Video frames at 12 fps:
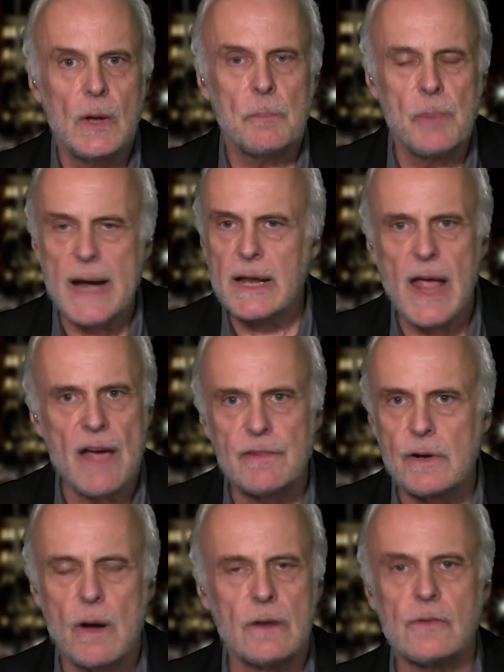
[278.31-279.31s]
Brett
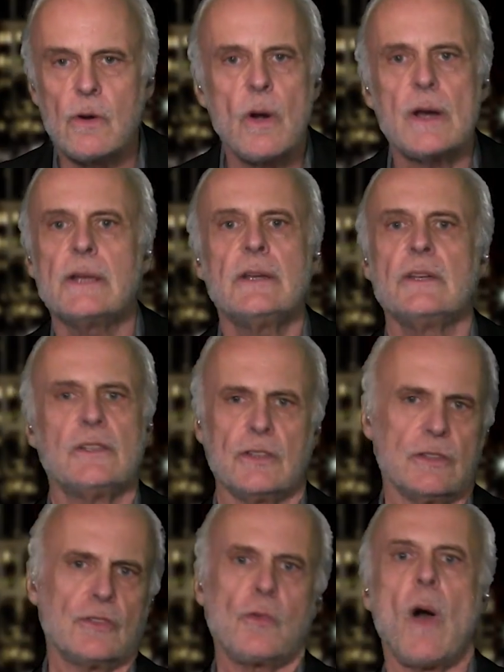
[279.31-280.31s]
Kavanaugh has already
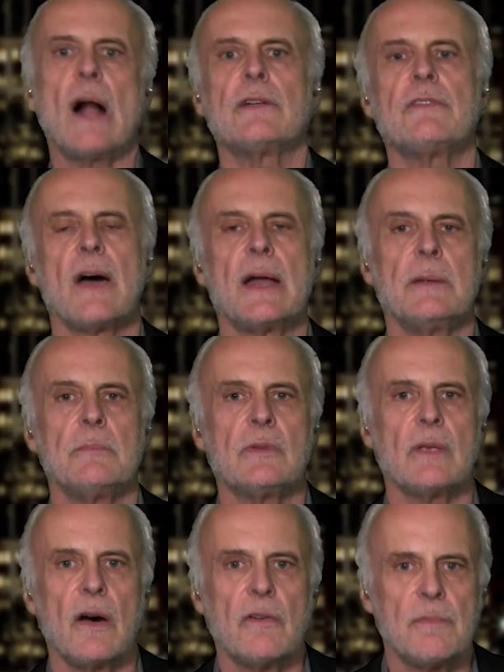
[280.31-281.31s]
disqualified
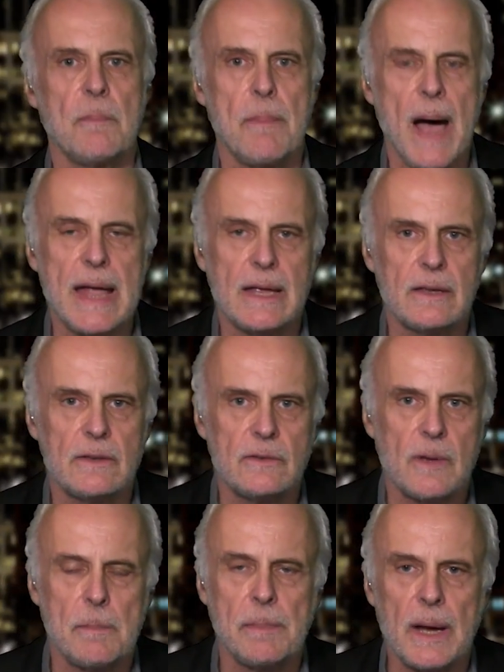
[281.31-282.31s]
himself by his
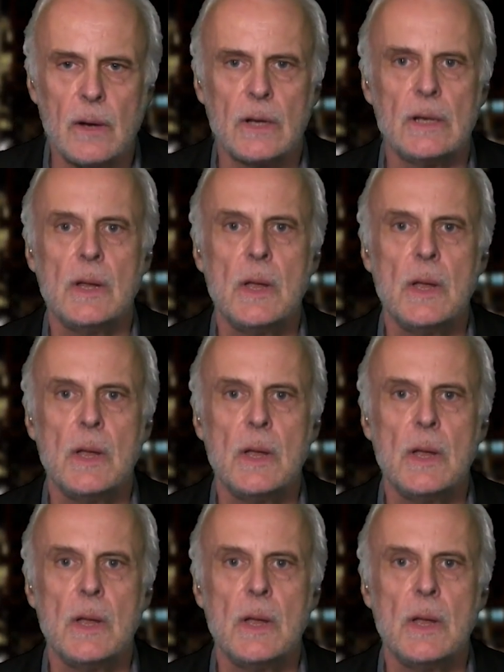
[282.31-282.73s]
apparent